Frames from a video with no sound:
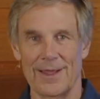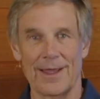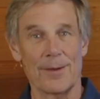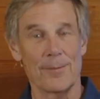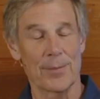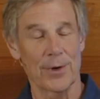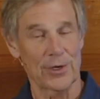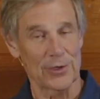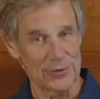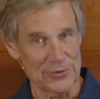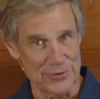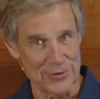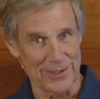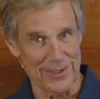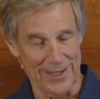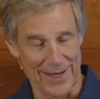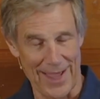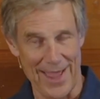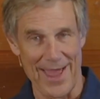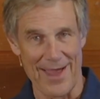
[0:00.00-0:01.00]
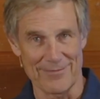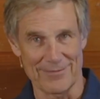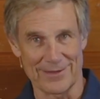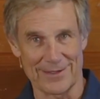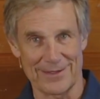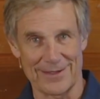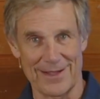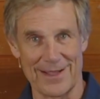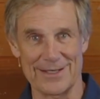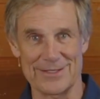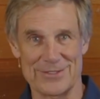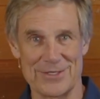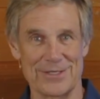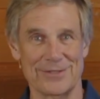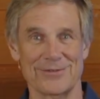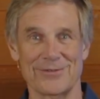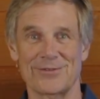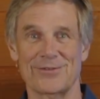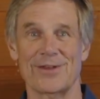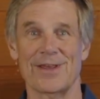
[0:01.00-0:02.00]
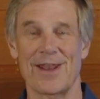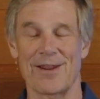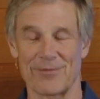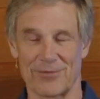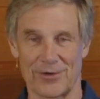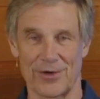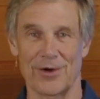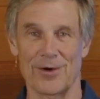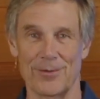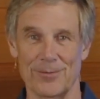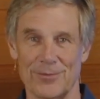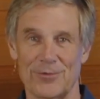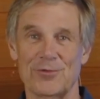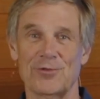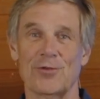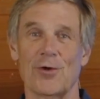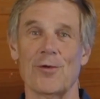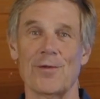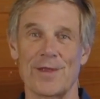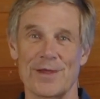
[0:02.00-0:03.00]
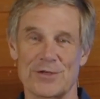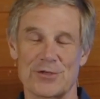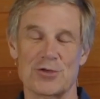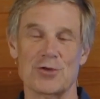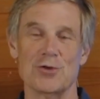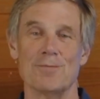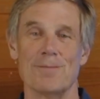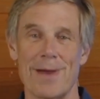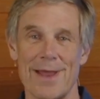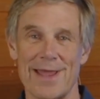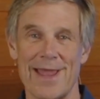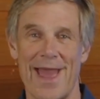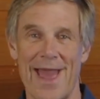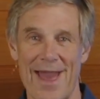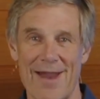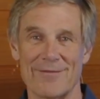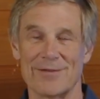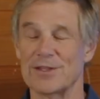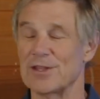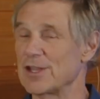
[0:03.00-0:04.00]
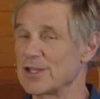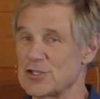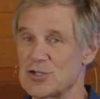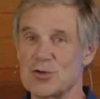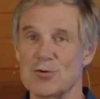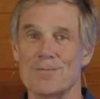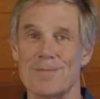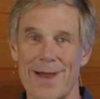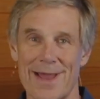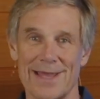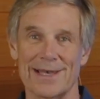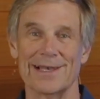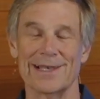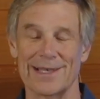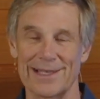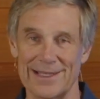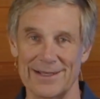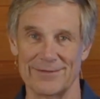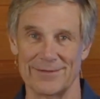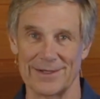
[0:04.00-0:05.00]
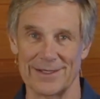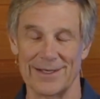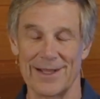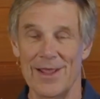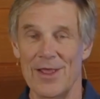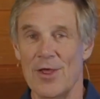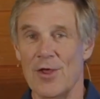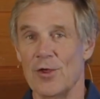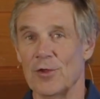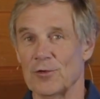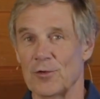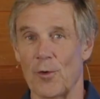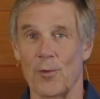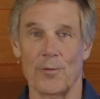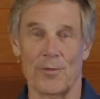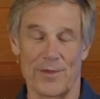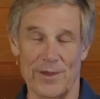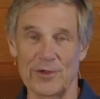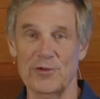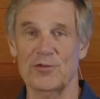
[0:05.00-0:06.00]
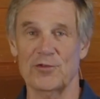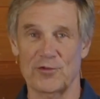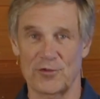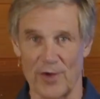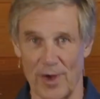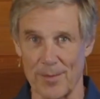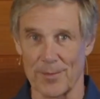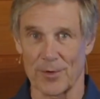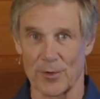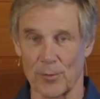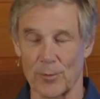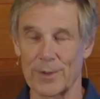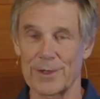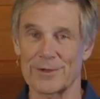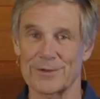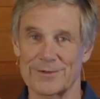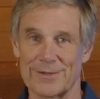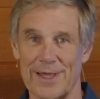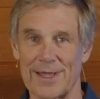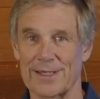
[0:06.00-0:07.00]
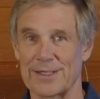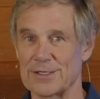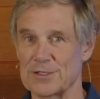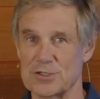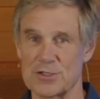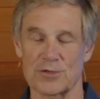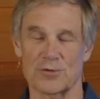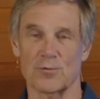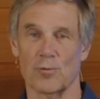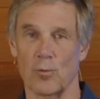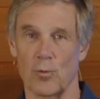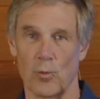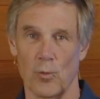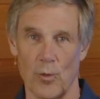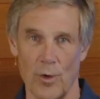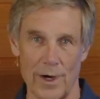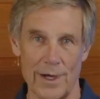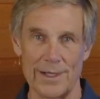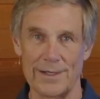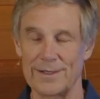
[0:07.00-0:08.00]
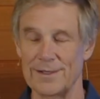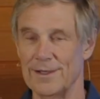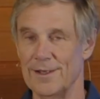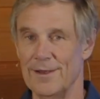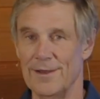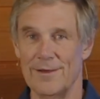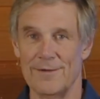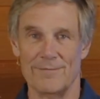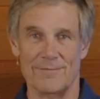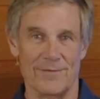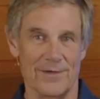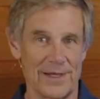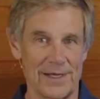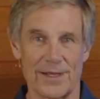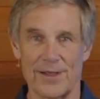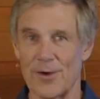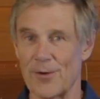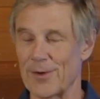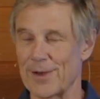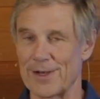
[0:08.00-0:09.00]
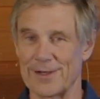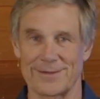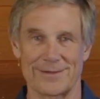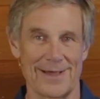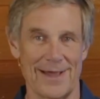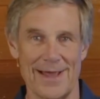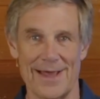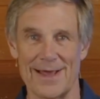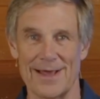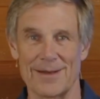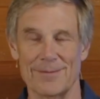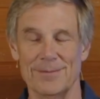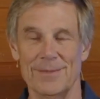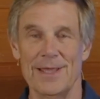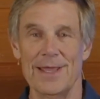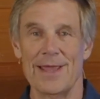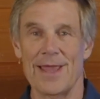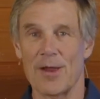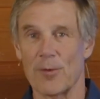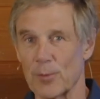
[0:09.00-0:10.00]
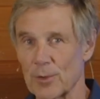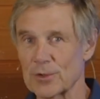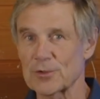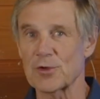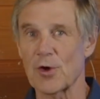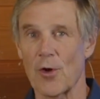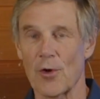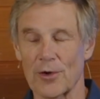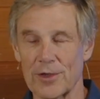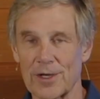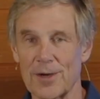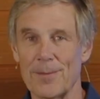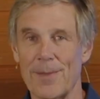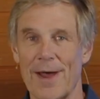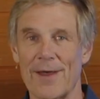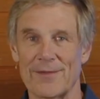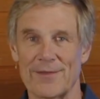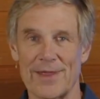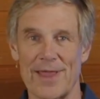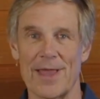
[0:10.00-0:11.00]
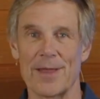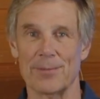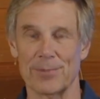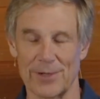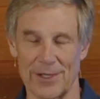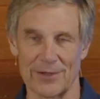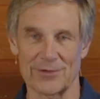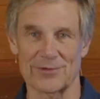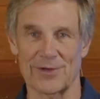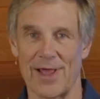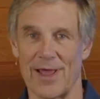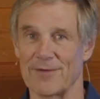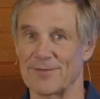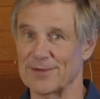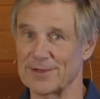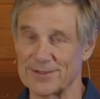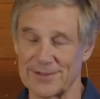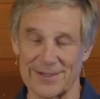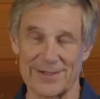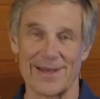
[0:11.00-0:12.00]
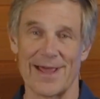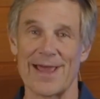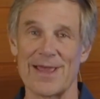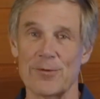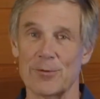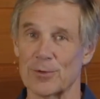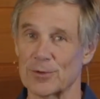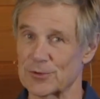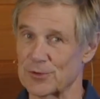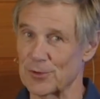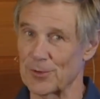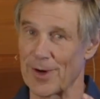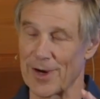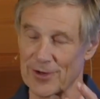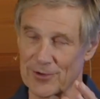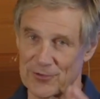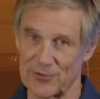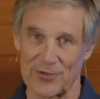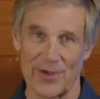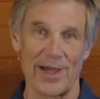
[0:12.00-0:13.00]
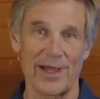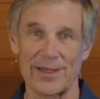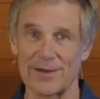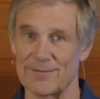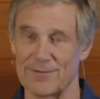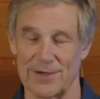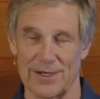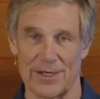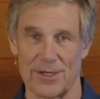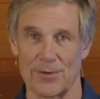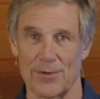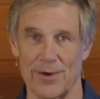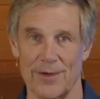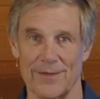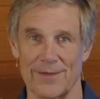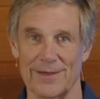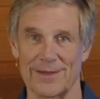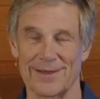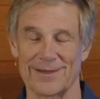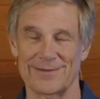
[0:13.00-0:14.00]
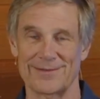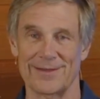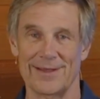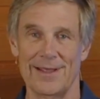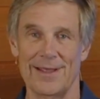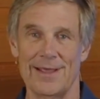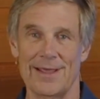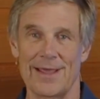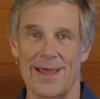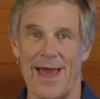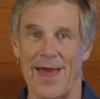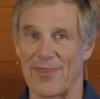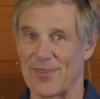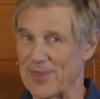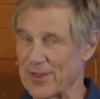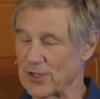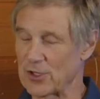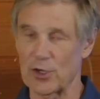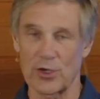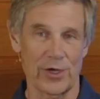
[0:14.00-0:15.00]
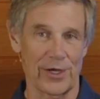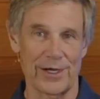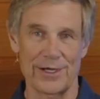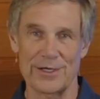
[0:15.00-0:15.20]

Because you can have it. And Jesus said, I've come so that you may have it, that you may live it. So this summer, we are taking just one video at a time, and we're talking about the A-plus life. And today we'll do our second video on this. I think you're going to